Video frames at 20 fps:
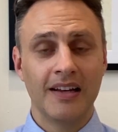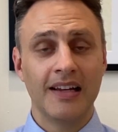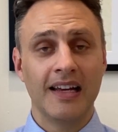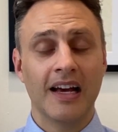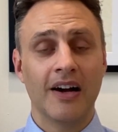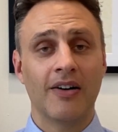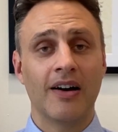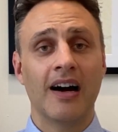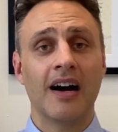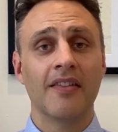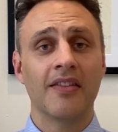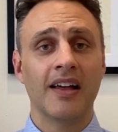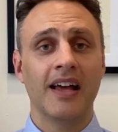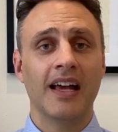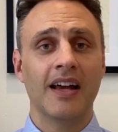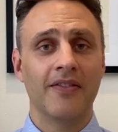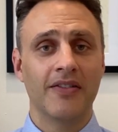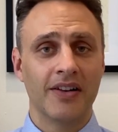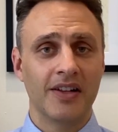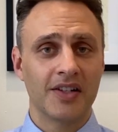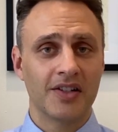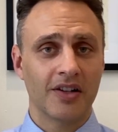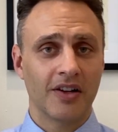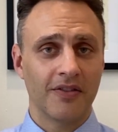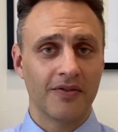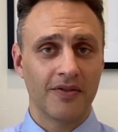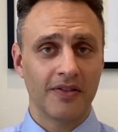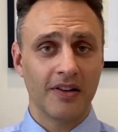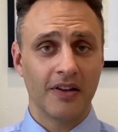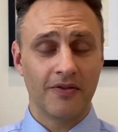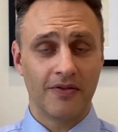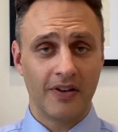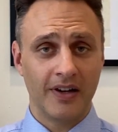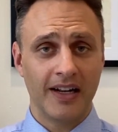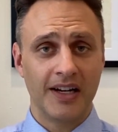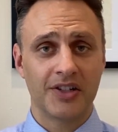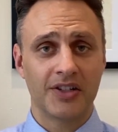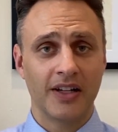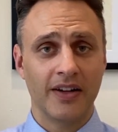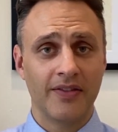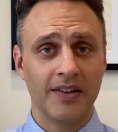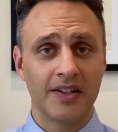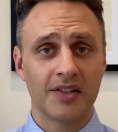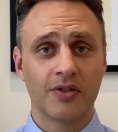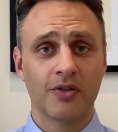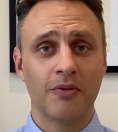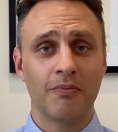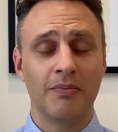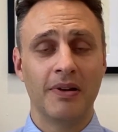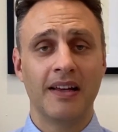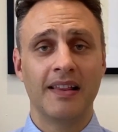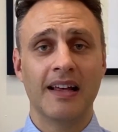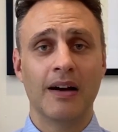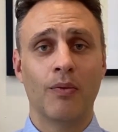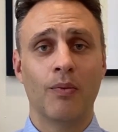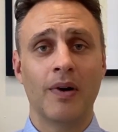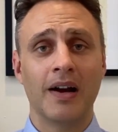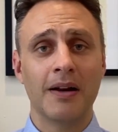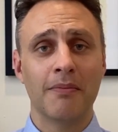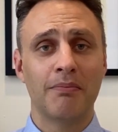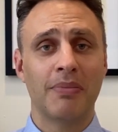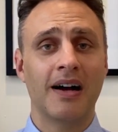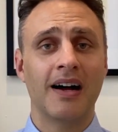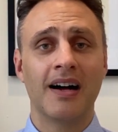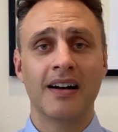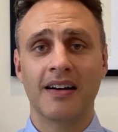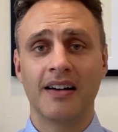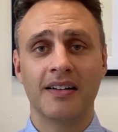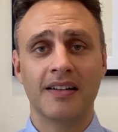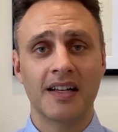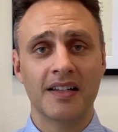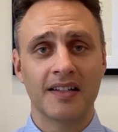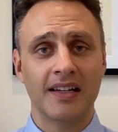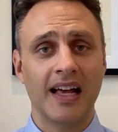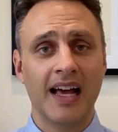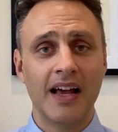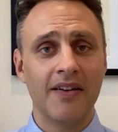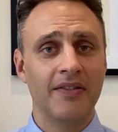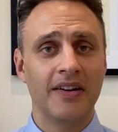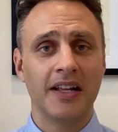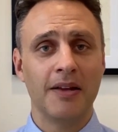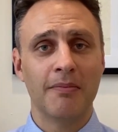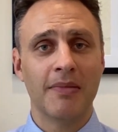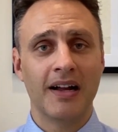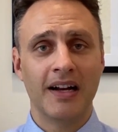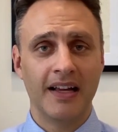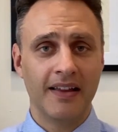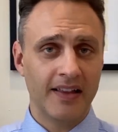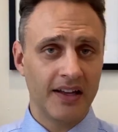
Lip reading: Now, other evidence of financial evidence could be that one partner doesn't have any money.